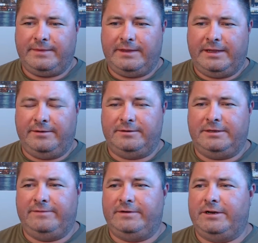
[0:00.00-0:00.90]
And
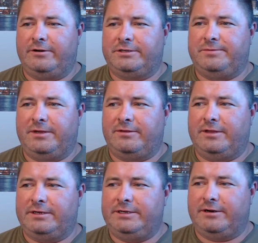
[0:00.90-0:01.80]
even Derek Smith,
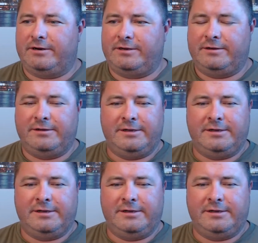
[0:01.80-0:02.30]
like Derek,